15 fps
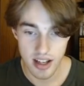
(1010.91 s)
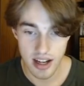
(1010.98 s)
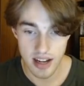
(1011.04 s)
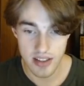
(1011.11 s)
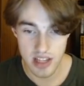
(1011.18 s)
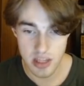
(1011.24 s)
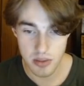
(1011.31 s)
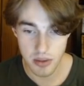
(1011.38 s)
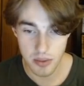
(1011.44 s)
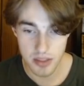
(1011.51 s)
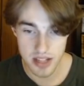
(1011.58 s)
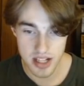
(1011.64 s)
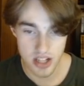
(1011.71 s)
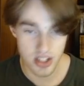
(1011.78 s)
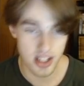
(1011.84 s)
And this one
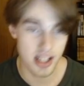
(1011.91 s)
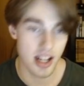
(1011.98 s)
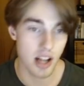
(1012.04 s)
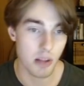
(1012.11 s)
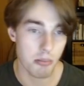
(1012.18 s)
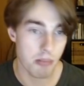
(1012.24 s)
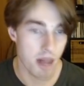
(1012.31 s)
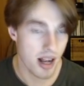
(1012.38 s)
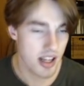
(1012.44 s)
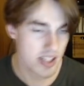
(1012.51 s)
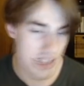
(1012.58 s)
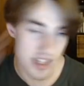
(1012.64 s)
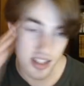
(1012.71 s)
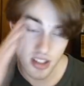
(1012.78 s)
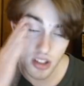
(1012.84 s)
was actually in
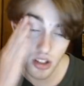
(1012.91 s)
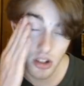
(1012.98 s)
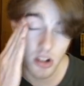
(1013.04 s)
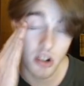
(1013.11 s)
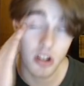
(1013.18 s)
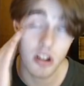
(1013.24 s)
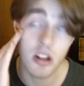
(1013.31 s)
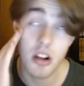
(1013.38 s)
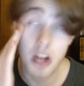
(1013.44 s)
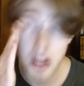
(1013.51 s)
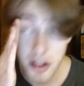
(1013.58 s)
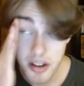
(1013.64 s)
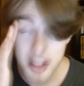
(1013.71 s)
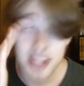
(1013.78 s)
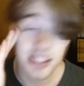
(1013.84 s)
Almaty. So
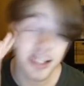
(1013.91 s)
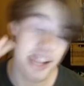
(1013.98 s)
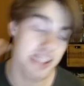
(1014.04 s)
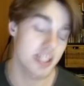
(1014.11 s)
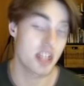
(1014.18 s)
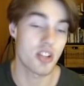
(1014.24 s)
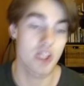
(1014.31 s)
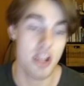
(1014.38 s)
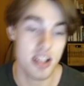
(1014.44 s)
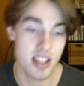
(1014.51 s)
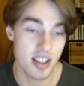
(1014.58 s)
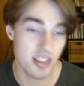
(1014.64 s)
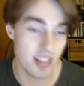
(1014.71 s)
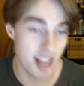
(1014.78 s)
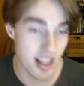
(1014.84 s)
that's
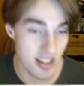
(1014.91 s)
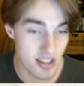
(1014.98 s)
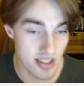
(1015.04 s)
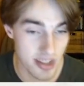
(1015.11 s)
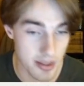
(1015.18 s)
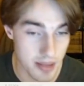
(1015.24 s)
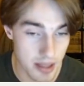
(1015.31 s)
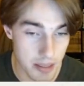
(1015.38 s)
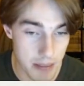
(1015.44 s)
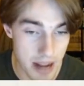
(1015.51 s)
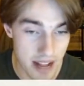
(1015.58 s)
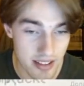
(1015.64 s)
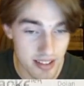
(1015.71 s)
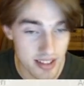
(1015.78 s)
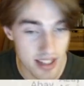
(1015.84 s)
interesting. Okay, so the
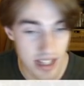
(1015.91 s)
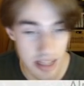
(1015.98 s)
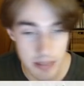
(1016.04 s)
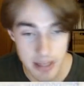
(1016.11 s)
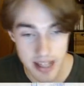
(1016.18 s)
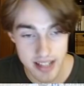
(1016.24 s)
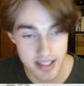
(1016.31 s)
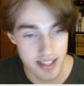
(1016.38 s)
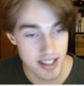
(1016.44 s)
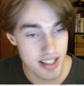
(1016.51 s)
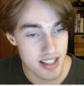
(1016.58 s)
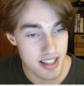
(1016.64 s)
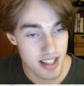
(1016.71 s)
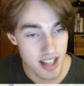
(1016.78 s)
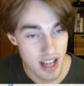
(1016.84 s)
palace kind of makes
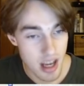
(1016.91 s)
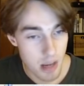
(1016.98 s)
sense.